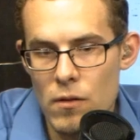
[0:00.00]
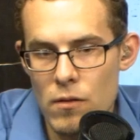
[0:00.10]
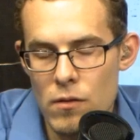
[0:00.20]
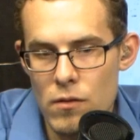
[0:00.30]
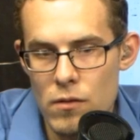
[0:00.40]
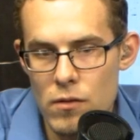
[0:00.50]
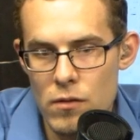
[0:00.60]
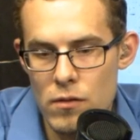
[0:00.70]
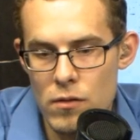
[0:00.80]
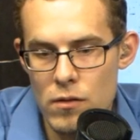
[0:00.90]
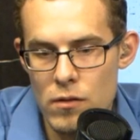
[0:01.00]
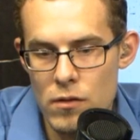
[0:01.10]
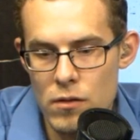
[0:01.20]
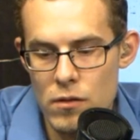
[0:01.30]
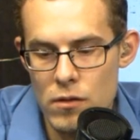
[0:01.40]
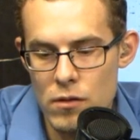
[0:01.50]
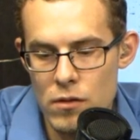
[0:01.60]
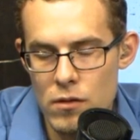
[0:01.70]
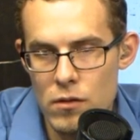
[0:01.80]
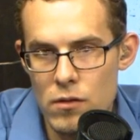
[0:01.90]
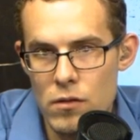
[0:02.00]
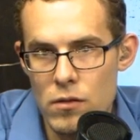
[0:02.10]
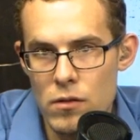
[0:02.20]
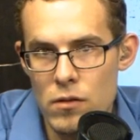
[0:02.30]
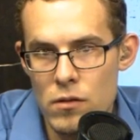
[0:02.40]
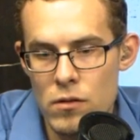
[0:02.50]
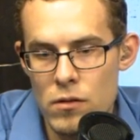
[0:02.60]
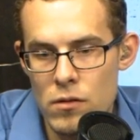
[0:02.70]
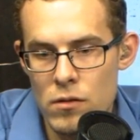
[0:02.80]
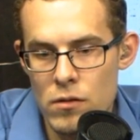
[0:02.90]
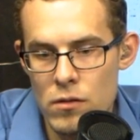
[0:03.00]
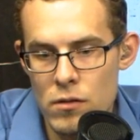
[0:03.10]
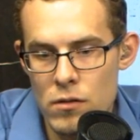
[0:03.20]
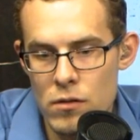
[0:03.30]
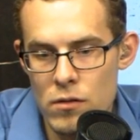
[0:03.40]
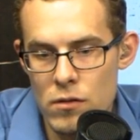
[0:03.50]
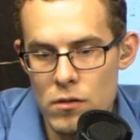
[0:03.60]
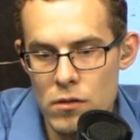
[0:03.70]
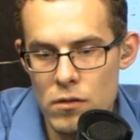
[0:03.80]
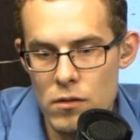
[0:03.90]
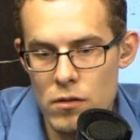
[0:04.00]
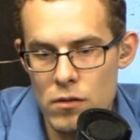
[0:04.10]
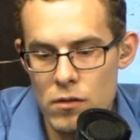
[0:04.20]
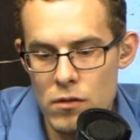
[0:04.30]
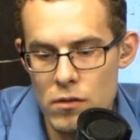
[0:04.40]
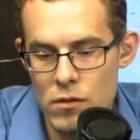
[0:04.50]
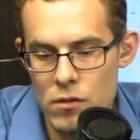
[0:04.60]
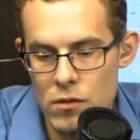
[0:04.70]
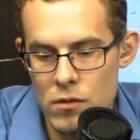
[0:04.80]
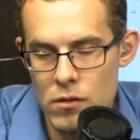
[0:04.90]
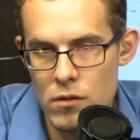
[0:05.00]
(silent)